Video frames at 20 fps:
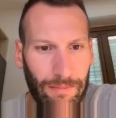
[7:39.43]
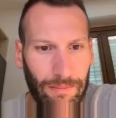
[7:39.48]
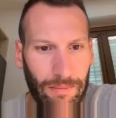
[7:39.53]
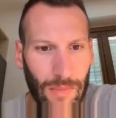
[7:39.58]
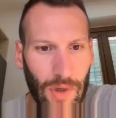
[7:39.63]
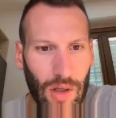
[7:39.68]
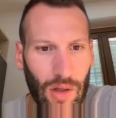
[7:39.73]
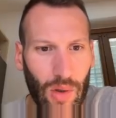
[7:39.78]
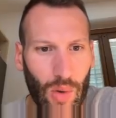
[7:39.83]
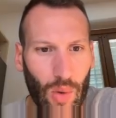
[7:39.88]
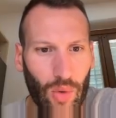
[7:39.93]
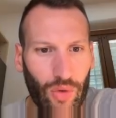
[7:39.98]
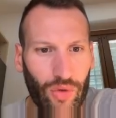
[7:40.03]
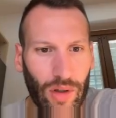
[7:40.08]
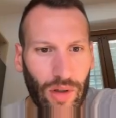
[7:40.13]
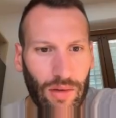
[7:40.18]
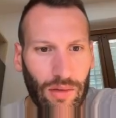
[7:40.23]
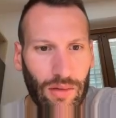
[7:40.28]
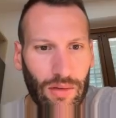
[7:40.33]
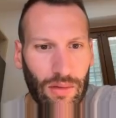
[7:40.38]

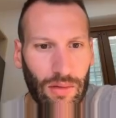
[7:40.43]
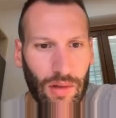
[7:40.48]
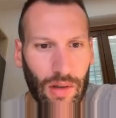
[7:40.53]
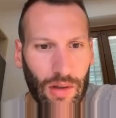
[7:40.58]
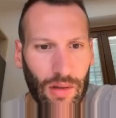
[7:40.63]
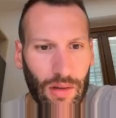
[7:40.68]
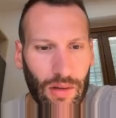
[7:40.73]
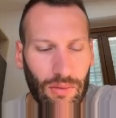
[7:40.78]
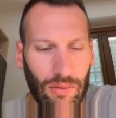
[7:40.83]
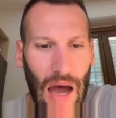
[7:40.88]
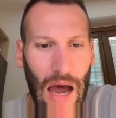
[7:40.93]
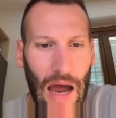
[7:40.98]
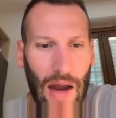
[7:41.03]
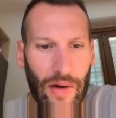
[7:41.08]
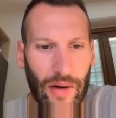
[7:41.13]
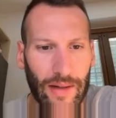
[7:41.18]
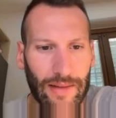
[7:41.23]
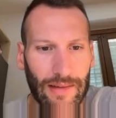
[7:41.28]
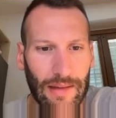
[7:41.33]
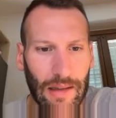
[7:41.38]
using the
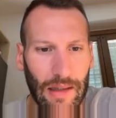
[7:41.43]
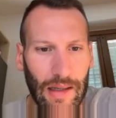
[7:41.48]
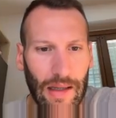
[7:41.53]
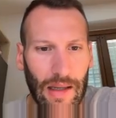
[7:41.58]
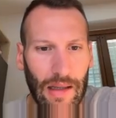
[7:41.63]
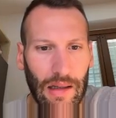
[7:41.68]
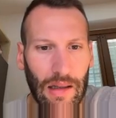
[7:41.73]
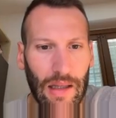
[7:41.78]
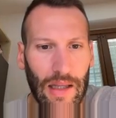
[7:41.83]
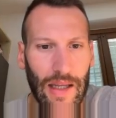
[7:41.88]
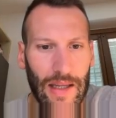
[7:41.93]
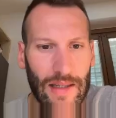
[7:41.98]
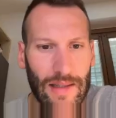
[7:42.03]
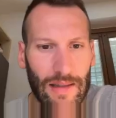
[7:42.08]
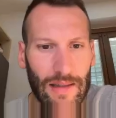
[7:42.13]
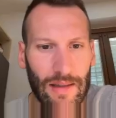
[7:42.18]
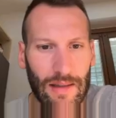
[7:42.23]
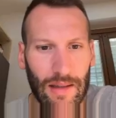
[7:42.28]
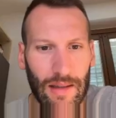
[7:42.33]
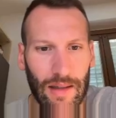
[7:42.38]
directly
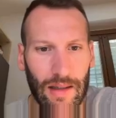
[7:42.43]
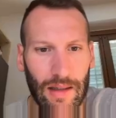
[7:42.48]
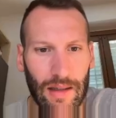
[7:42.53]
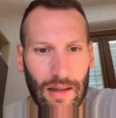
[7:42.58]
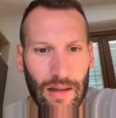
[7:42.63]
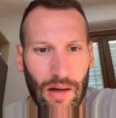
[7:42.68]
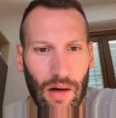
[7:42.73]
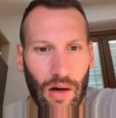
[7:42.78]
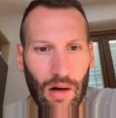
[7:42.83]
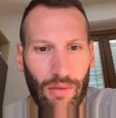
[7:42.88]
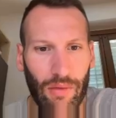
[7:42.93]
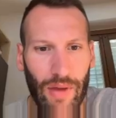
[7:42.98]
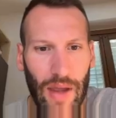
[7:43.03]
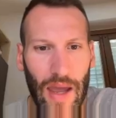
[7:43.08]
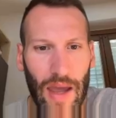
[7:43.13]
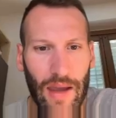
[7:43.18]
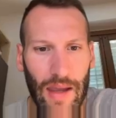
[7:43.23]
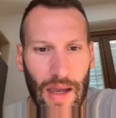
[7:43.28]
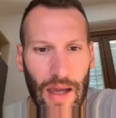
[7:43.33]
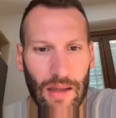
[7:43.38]
list of
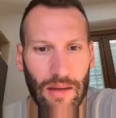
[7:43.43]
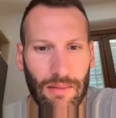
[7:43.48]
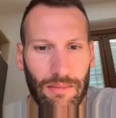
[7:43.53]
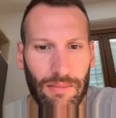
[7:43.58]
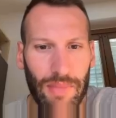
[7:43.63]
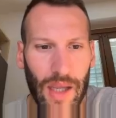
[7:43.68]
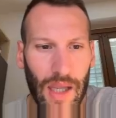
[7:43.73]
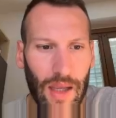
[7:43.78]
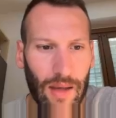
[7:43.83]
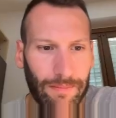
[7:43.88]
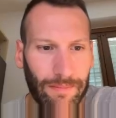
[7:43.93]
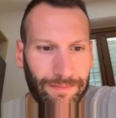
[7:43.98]
A and B.